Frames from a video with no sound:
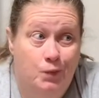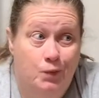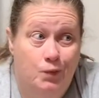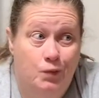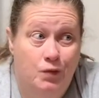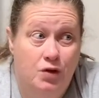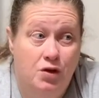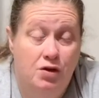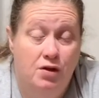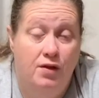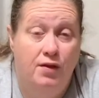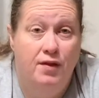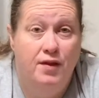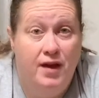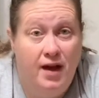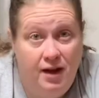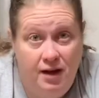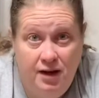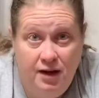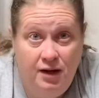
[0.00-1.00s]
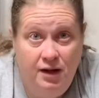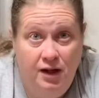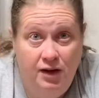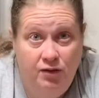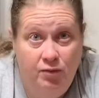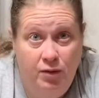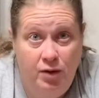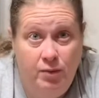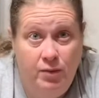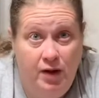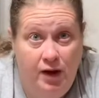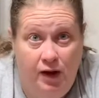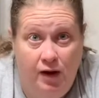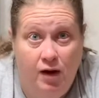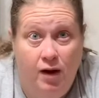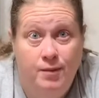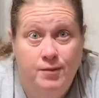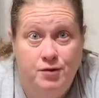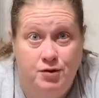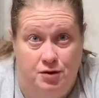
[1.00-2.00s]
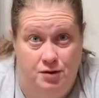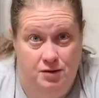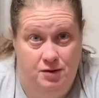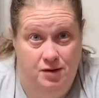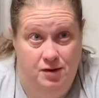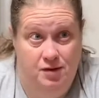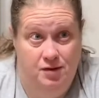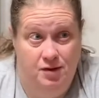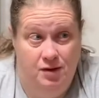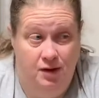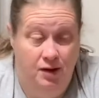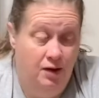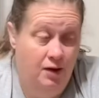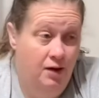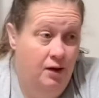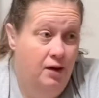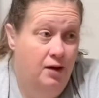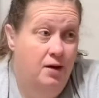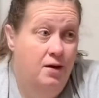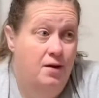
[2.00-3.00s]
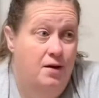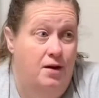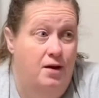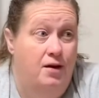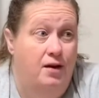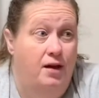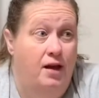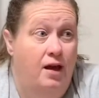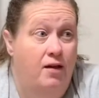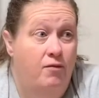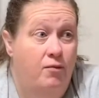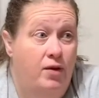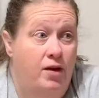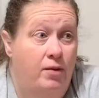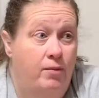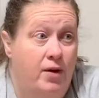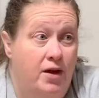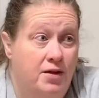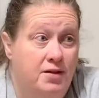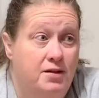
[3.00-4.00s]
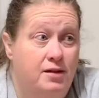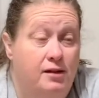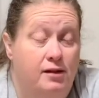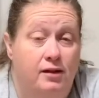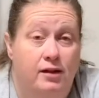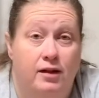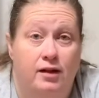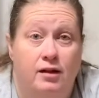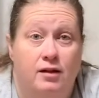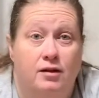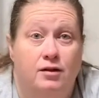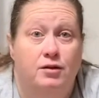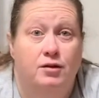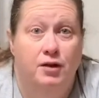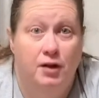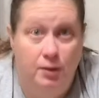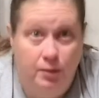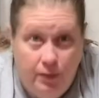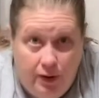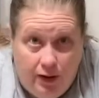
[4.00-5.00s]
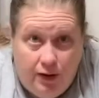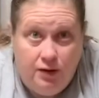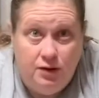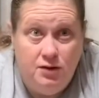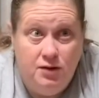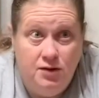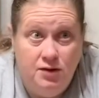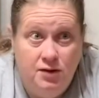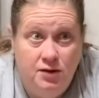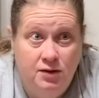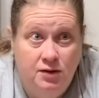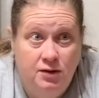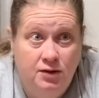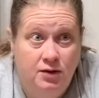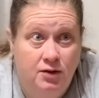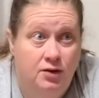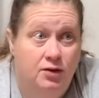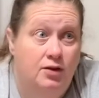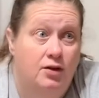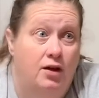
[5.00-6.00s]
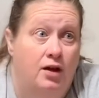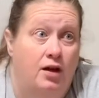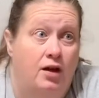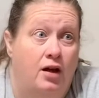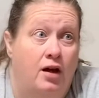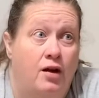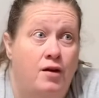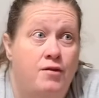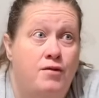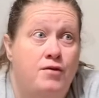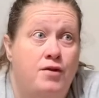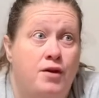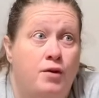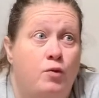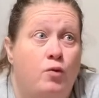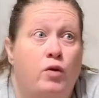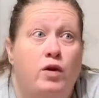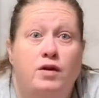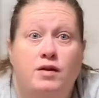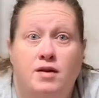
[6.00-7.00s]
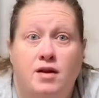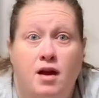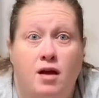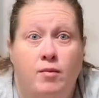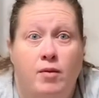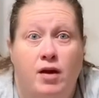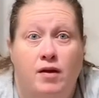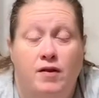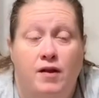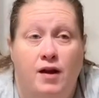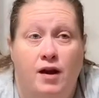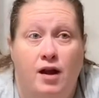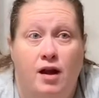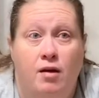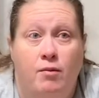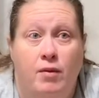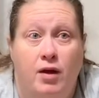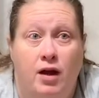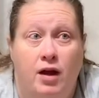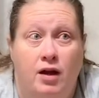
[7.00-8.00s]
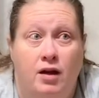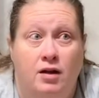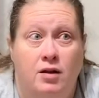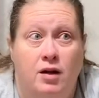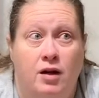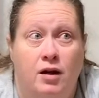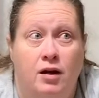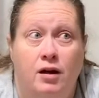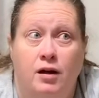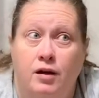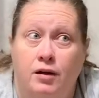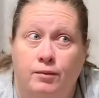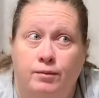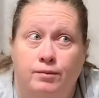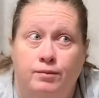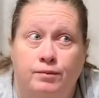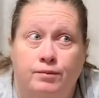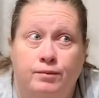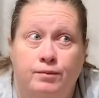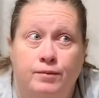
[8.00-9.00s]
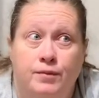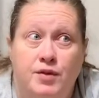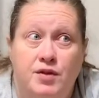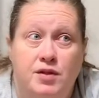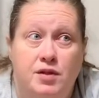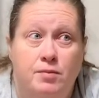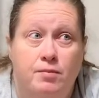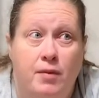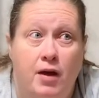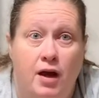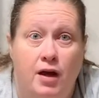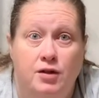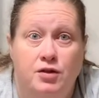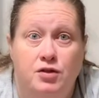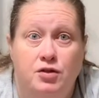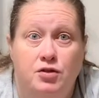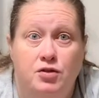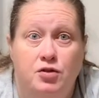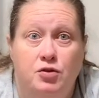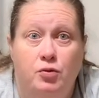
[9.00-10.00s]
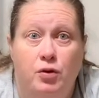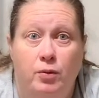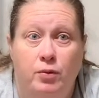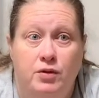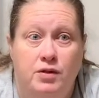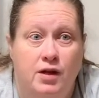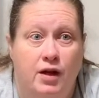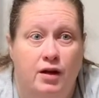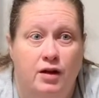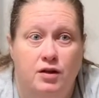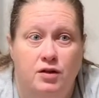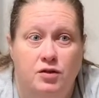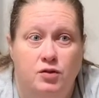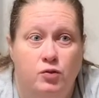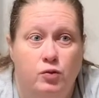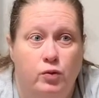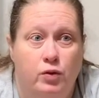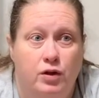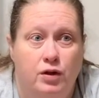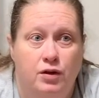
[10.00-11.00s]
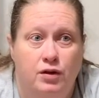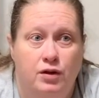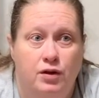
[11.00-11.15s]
that didn't give me many options. It gave me basically green beans. Other than one time, I think I made some mashed sweet potatoes with